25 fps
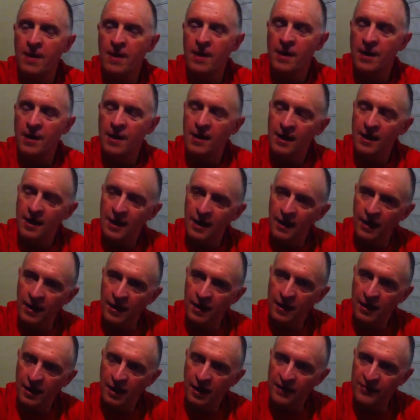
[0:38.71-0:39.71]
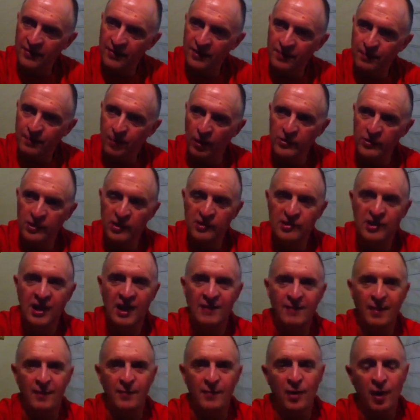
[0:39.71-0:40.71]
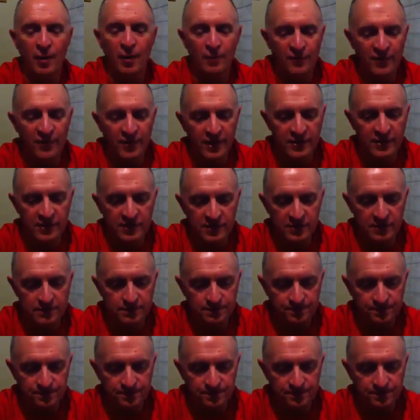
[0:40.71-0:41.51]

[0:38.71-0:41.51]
Uh, at this point in time I'm confident.